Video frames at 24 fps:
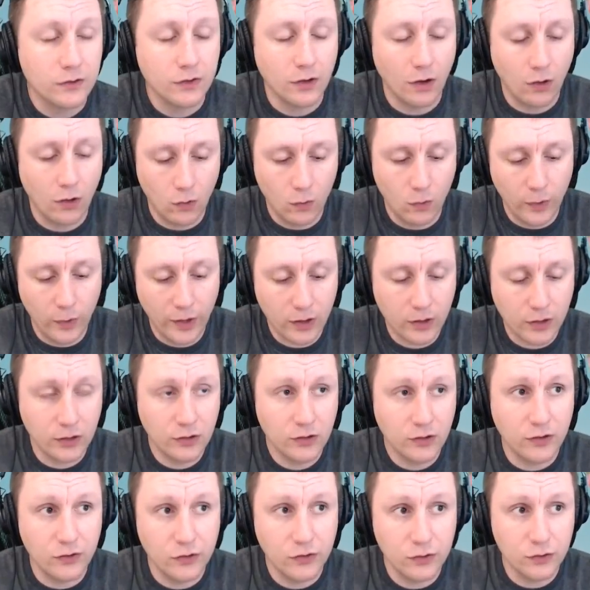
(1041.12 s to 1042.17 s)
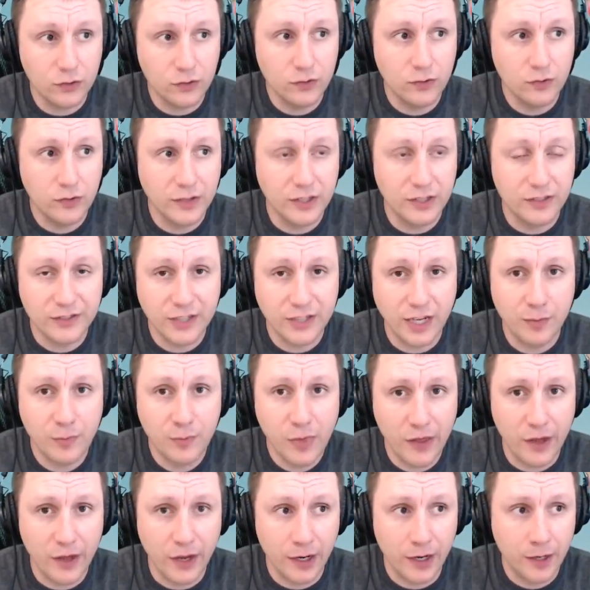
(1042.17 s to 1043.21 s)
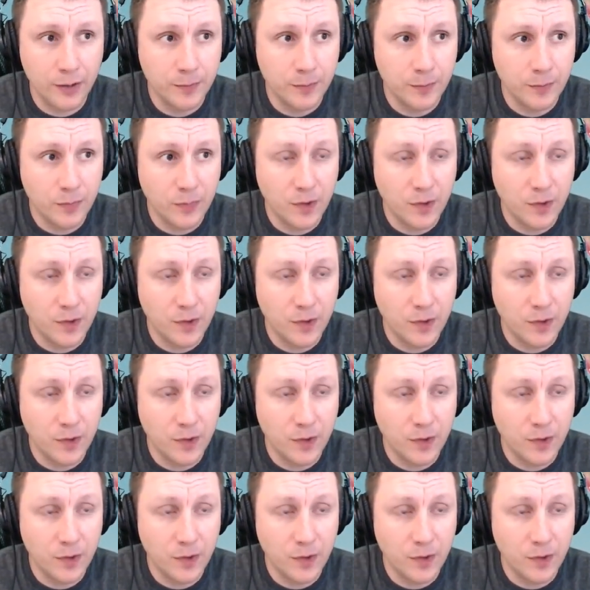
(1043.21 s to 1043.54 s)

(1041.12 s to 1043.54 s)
So we are going to do the same thing